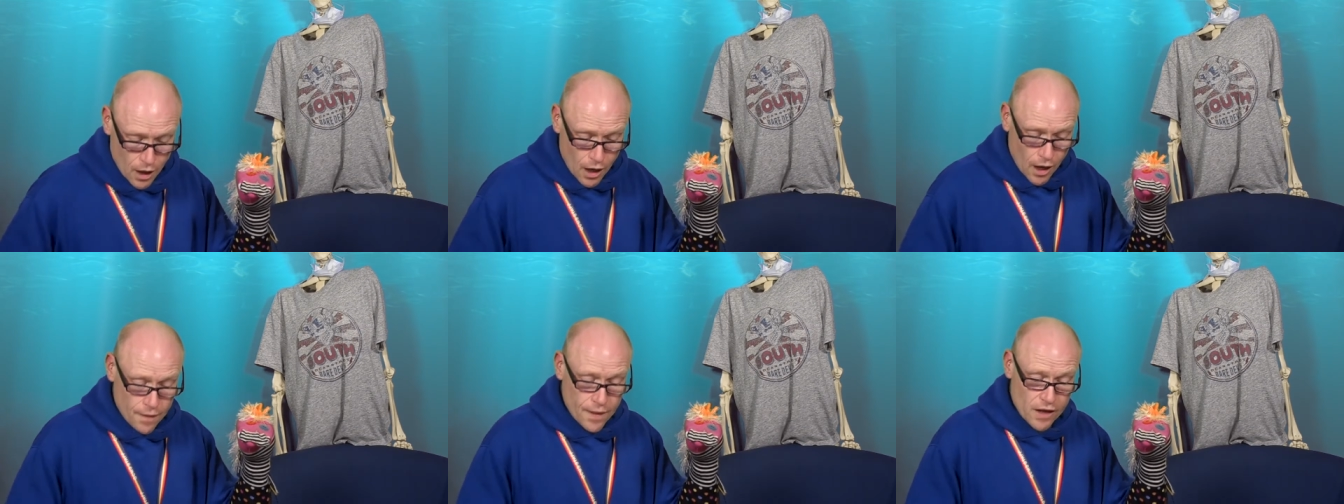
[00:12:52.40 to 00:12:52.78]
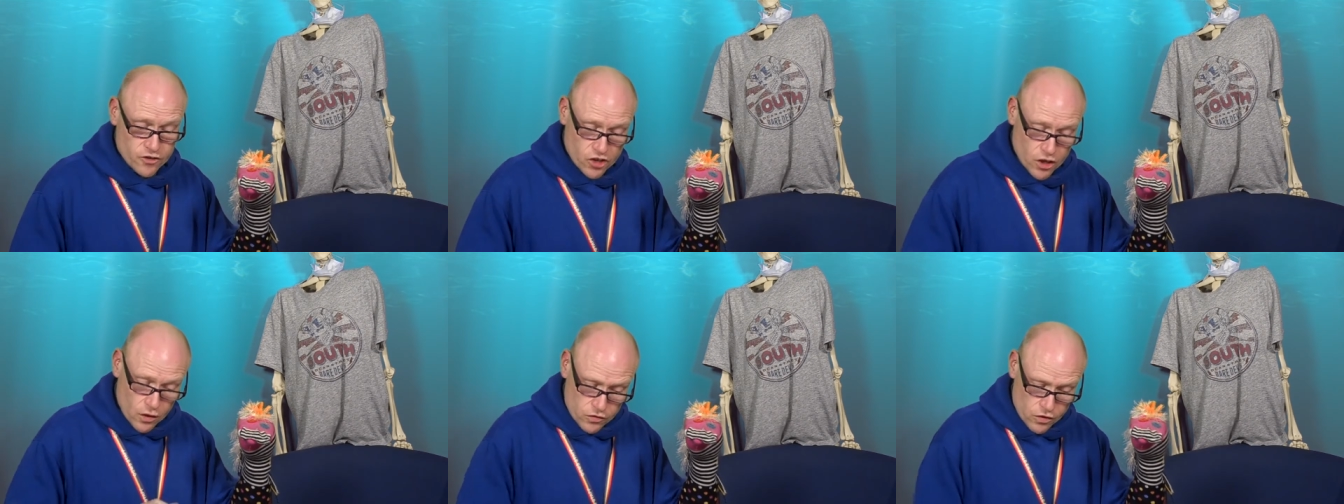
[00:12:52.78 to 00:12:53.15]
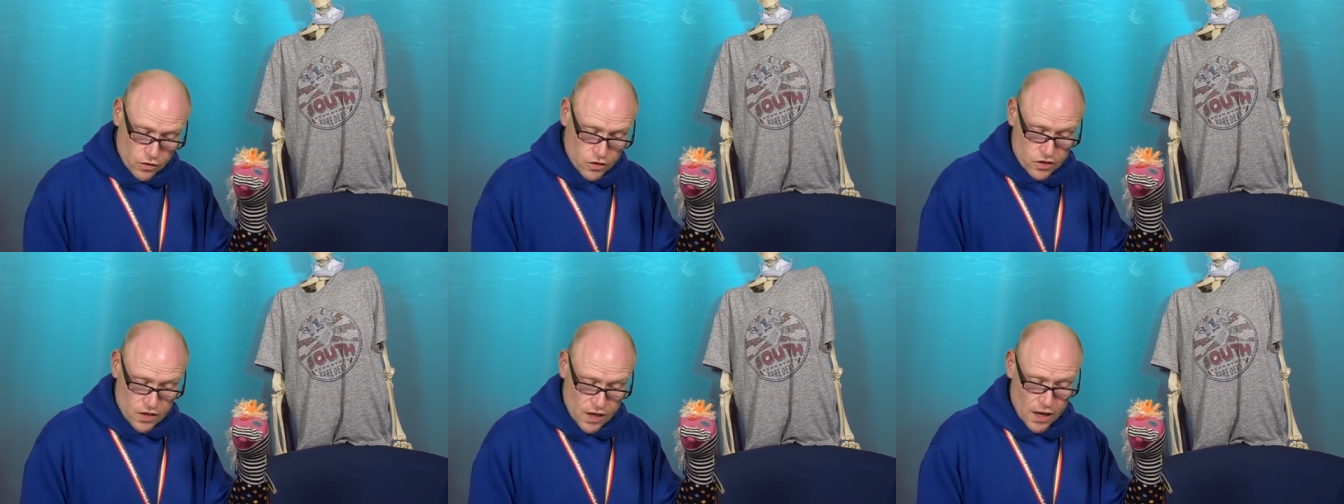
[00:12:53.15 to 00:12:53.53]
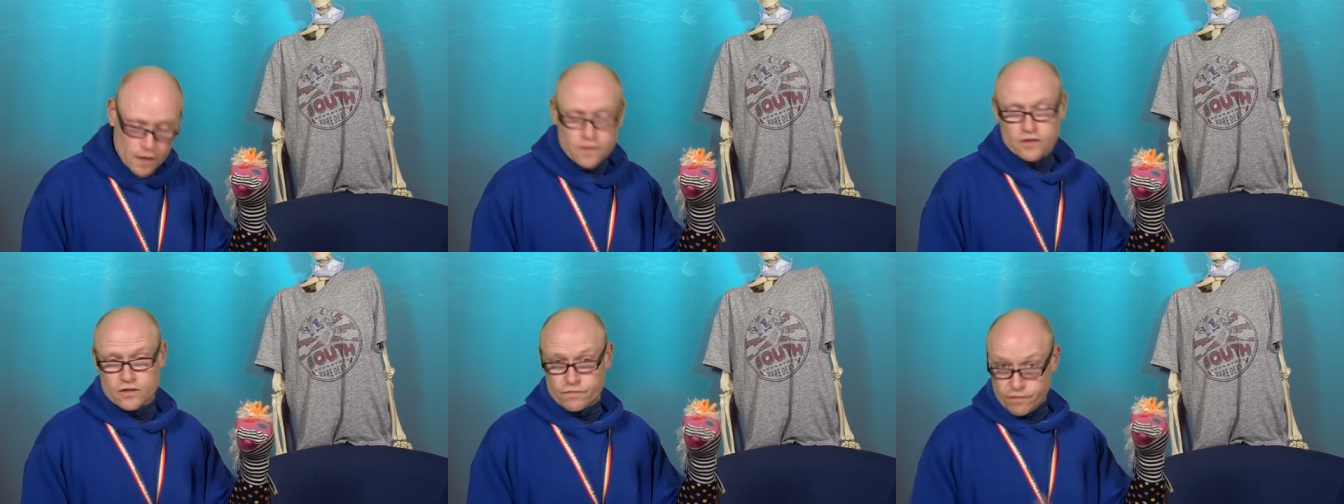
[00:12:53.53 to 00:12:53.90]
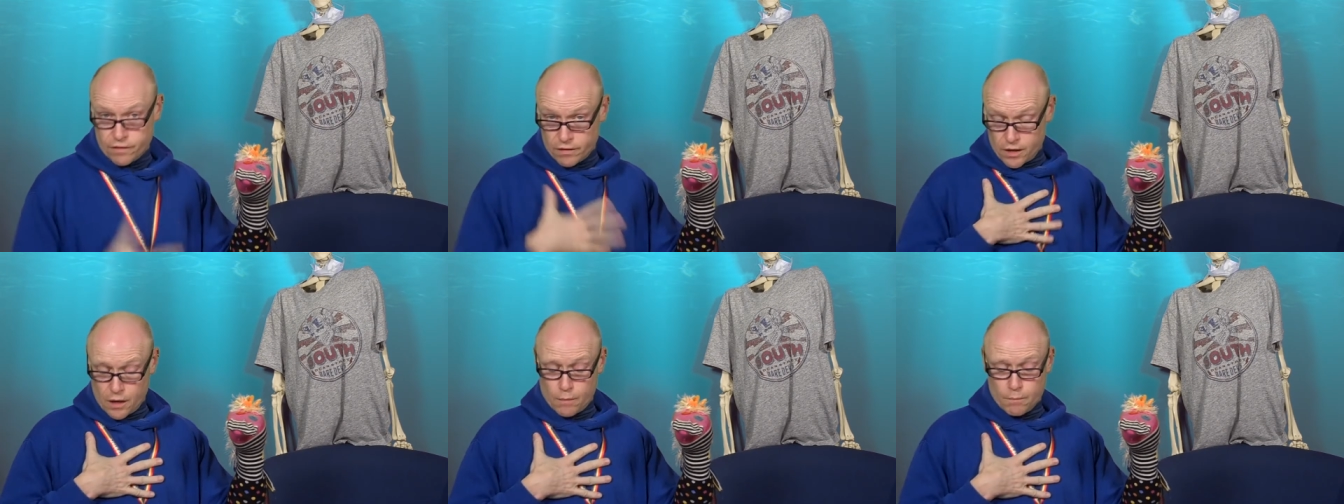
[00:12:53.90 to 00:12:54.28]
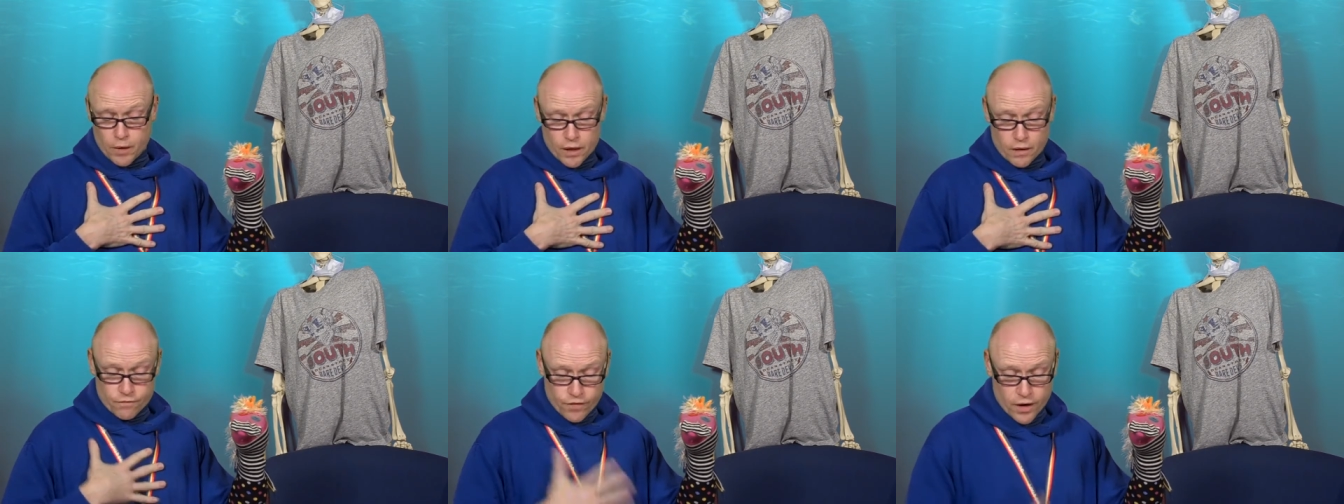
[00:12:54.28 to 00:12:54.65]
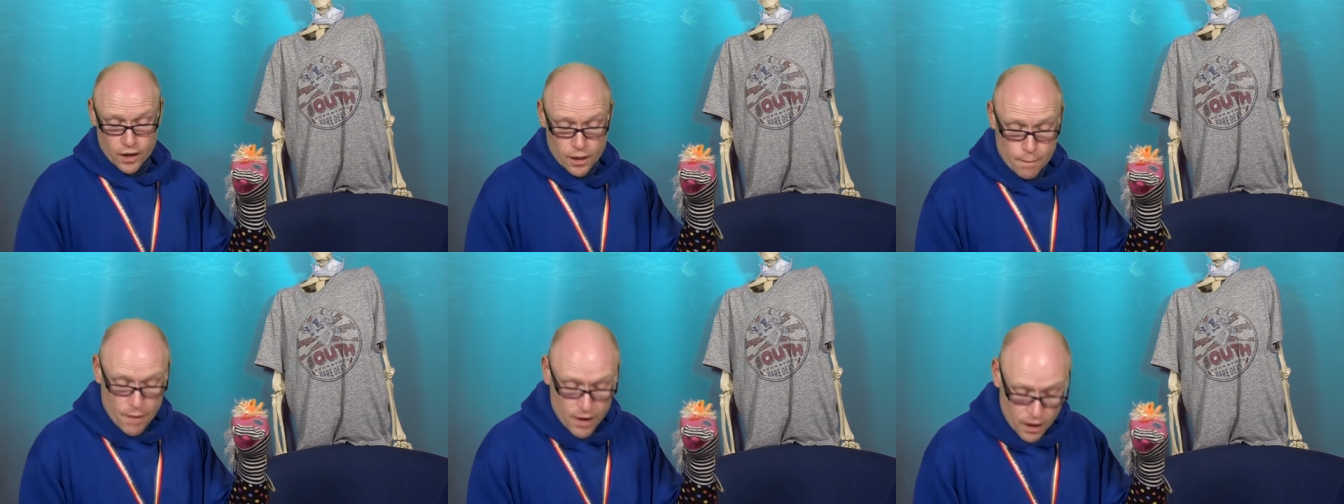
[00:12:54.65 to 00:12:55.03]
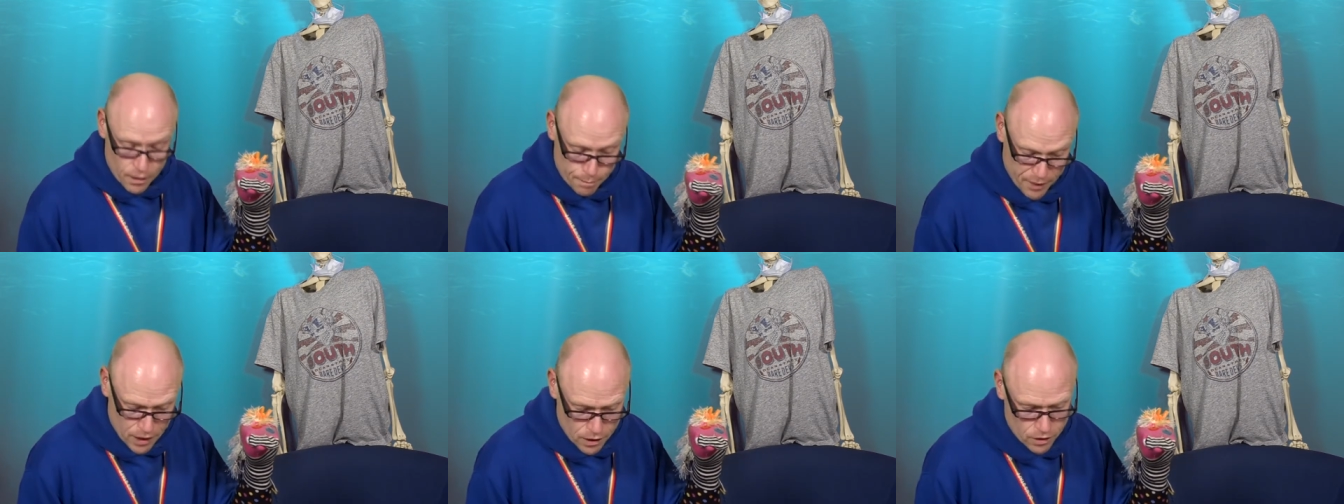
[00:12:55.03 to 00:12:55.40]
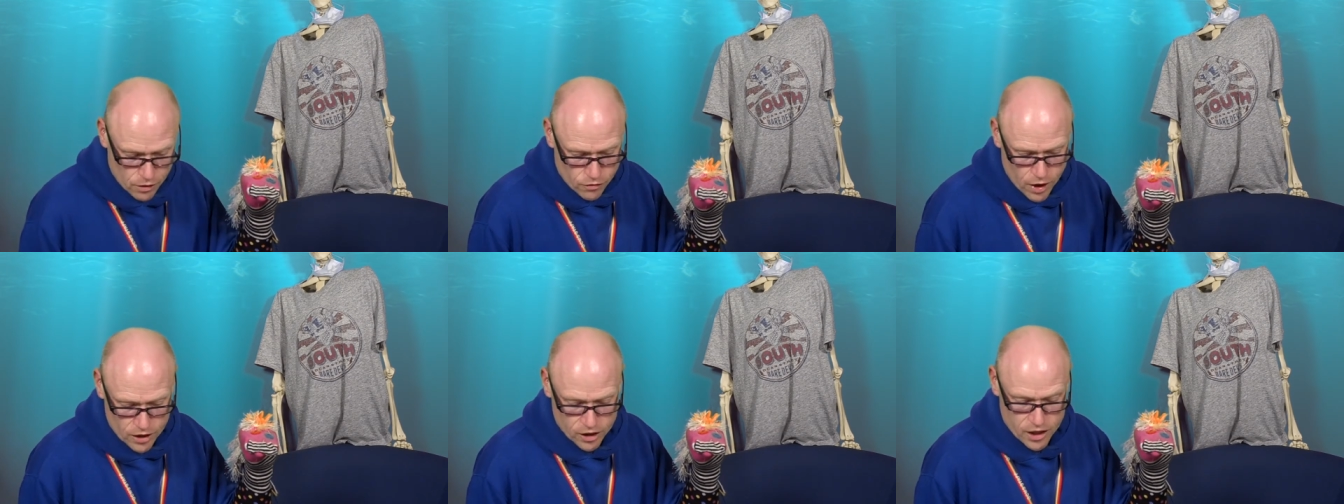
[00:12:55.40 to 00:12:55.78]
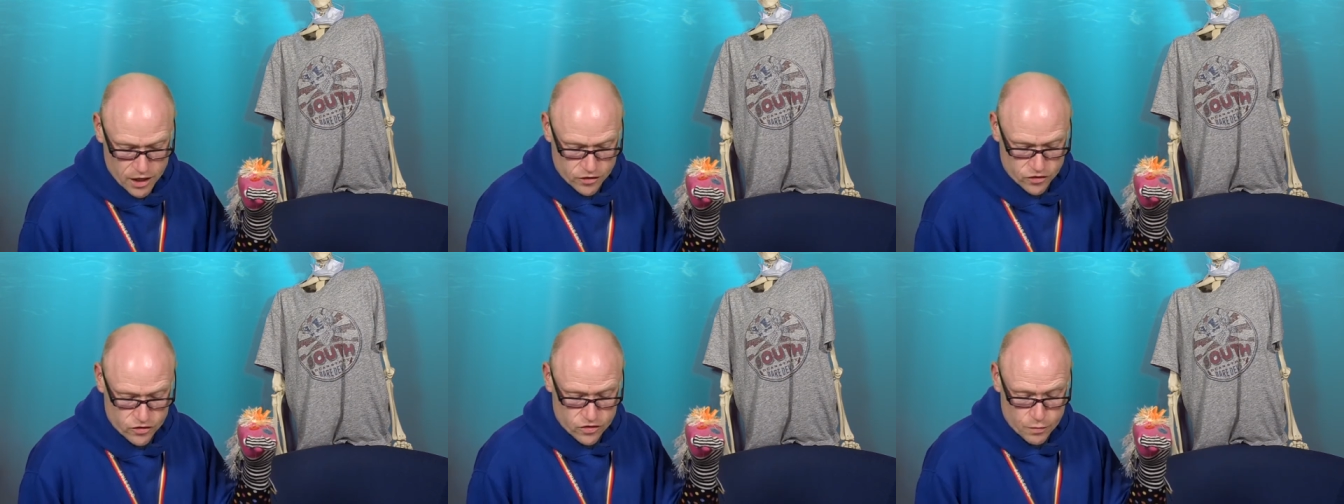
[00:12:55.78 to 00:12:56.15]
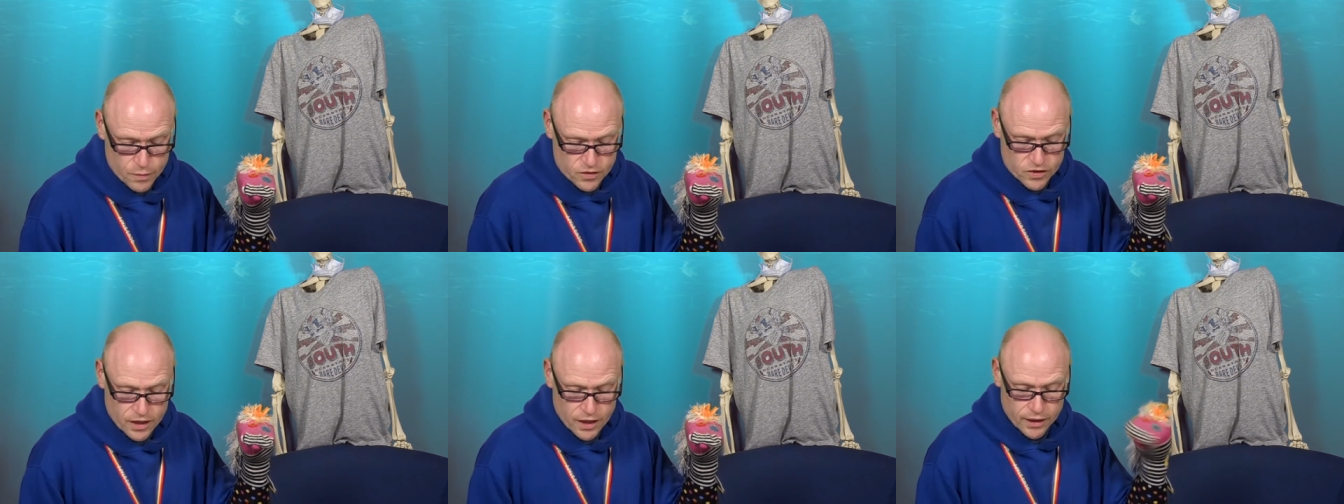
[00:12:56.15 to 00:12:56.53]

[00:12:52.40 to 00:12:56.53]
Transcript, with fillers: And then she goes on to say, and this is very humbling, finally, big congratulations to Mr.